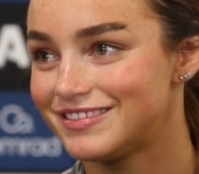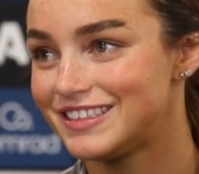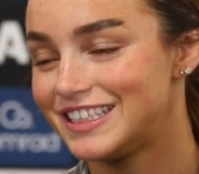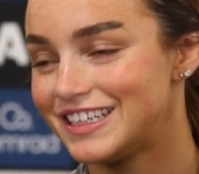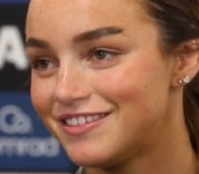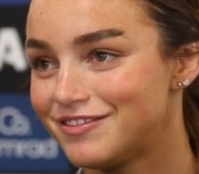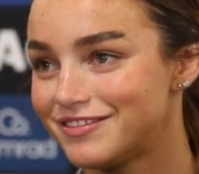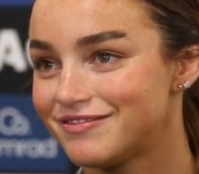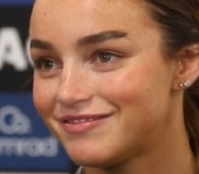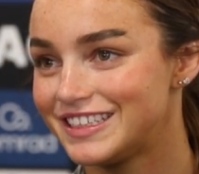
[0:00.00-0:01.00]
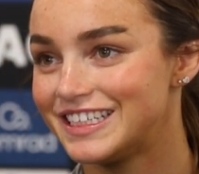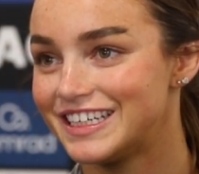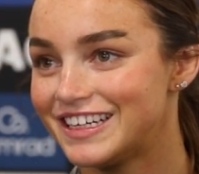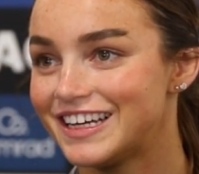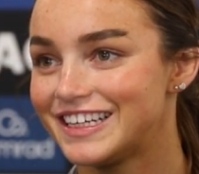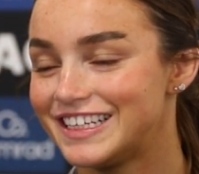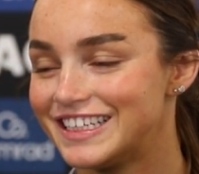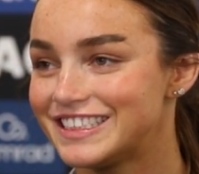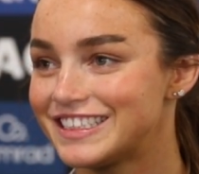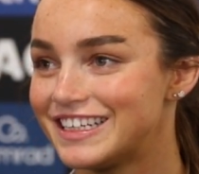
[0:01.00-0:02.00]
Yeah, I
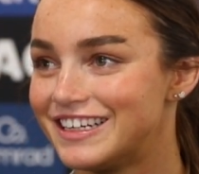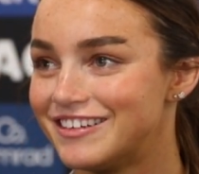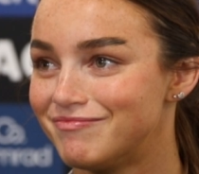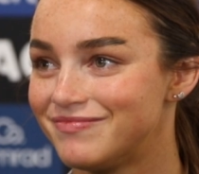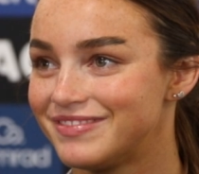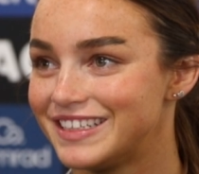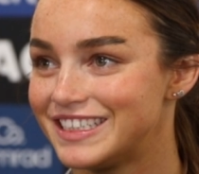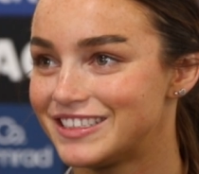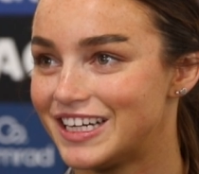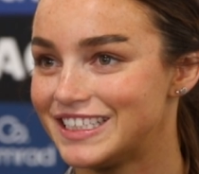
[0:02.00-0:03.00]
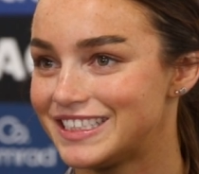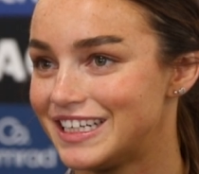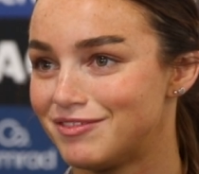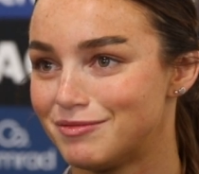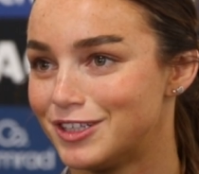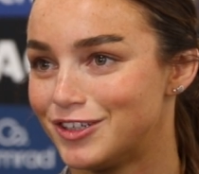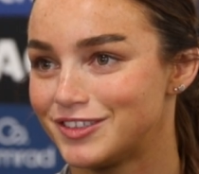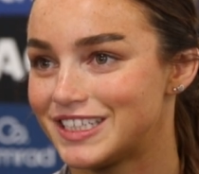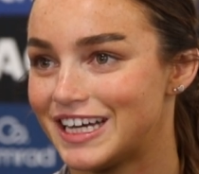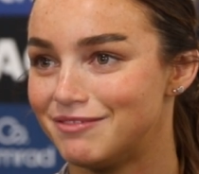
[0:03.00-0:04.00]
guess. It's nice to have them
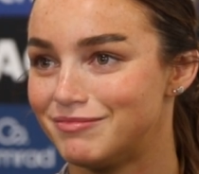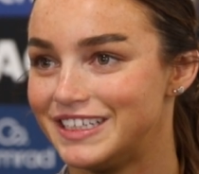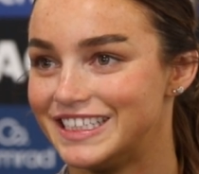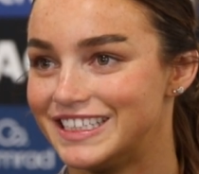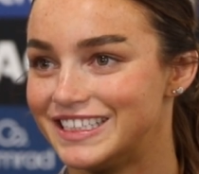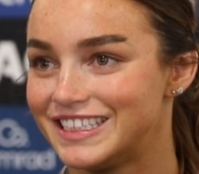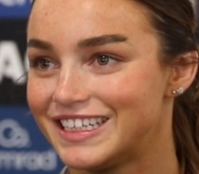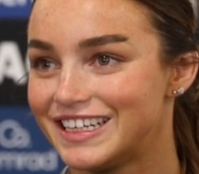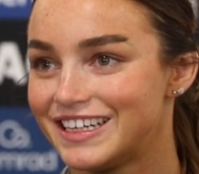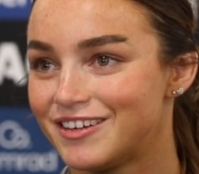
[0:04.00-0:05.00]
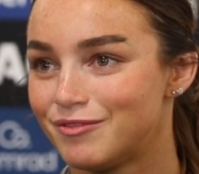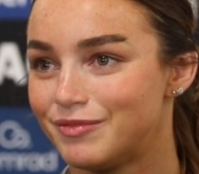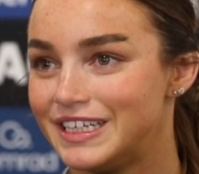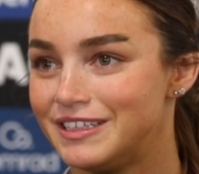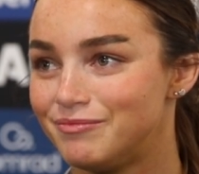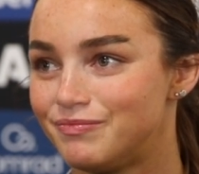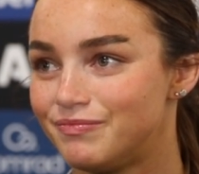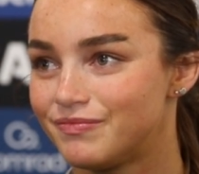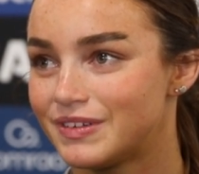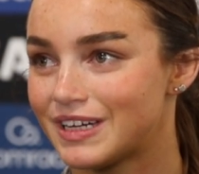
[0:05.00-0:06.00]
alongside me, and we
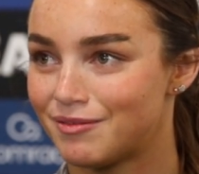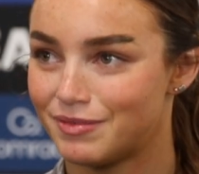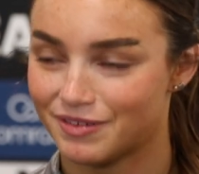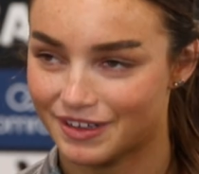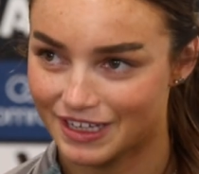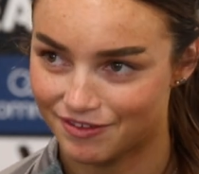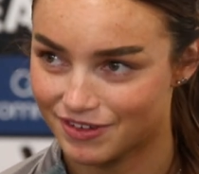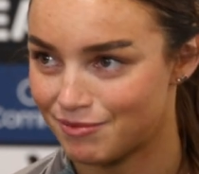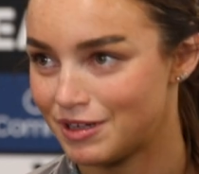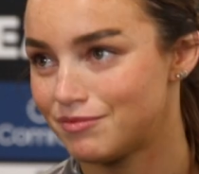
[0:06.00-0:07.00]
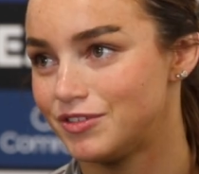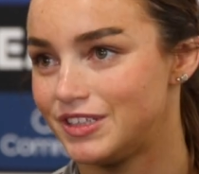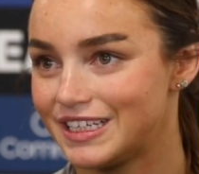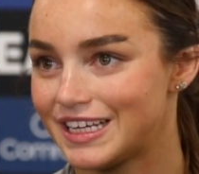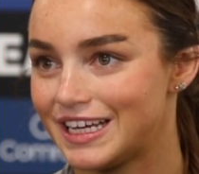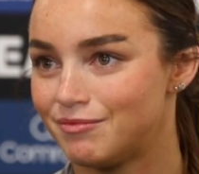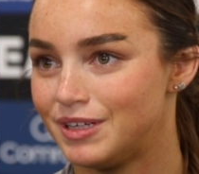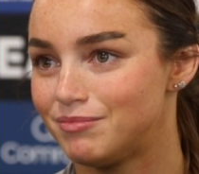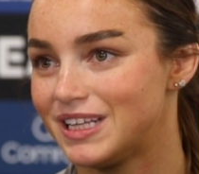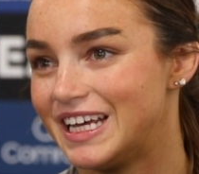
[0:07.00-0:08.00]
have come up through the
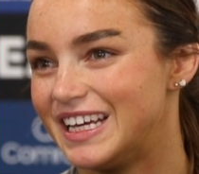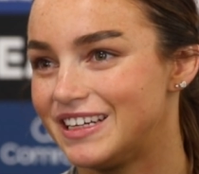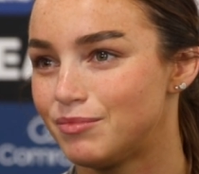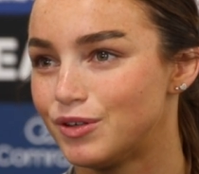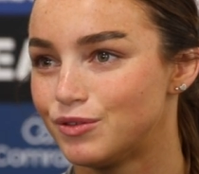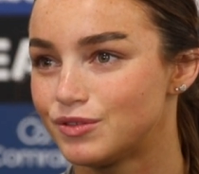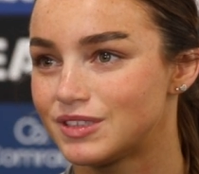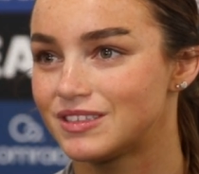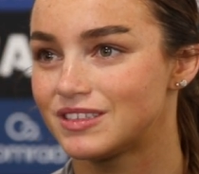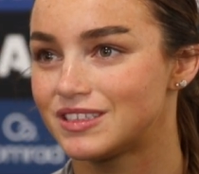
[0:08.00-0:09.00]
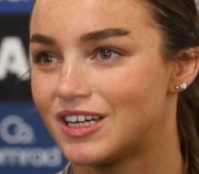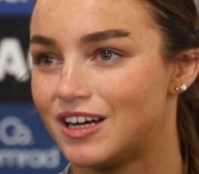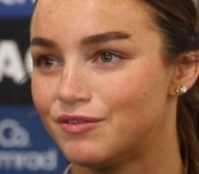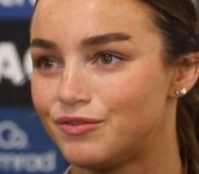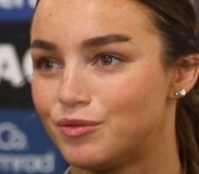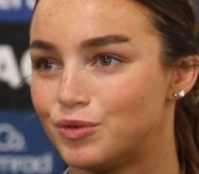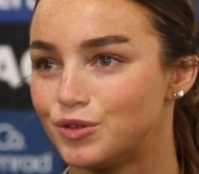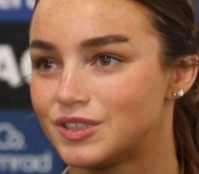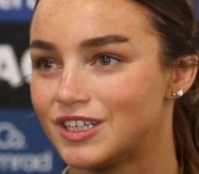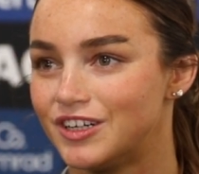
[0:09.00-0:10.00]
academy playing Paul's style of
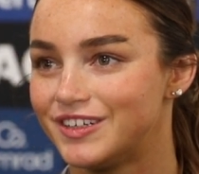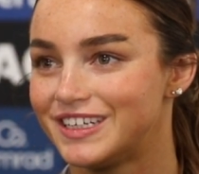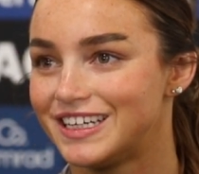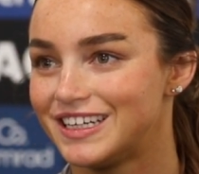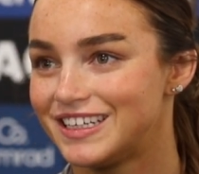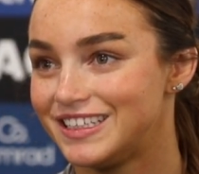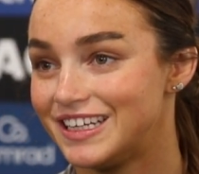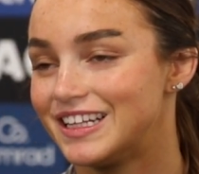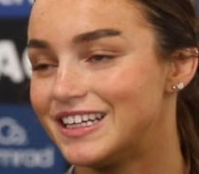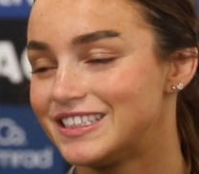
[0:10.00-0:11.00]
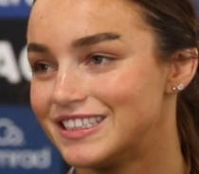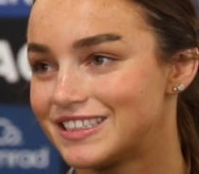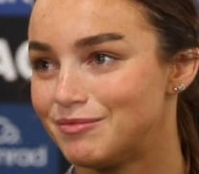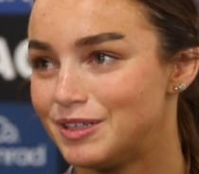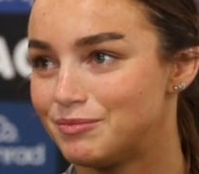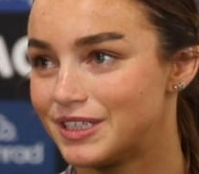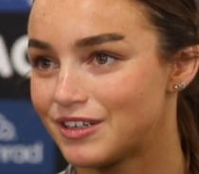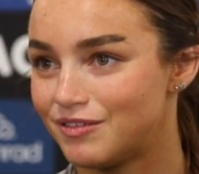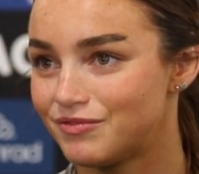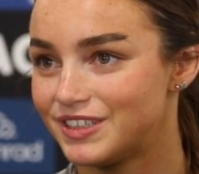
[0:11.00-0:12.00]
football. So, yeah, that does give me a bit
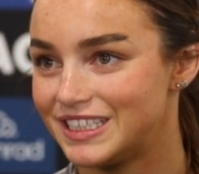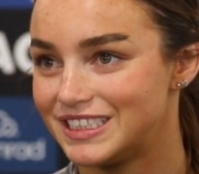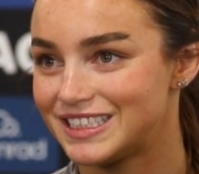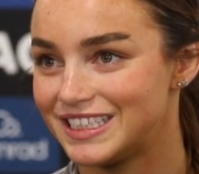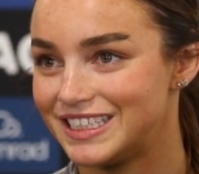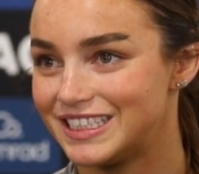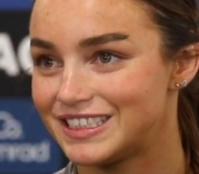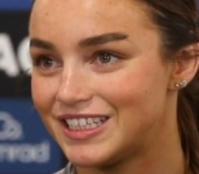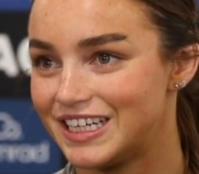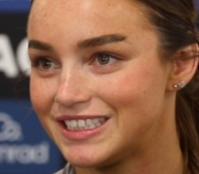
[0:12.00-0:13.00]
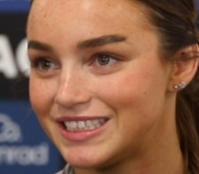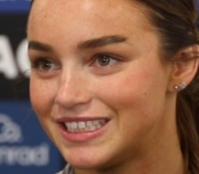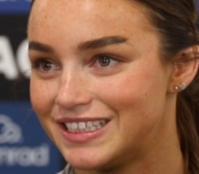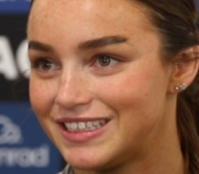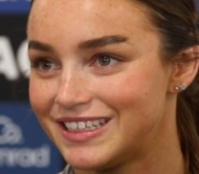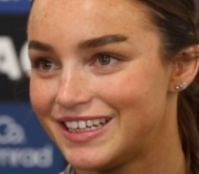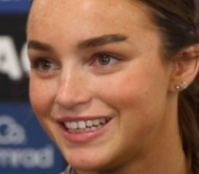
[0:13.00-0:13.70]
of confidence, and it's nice to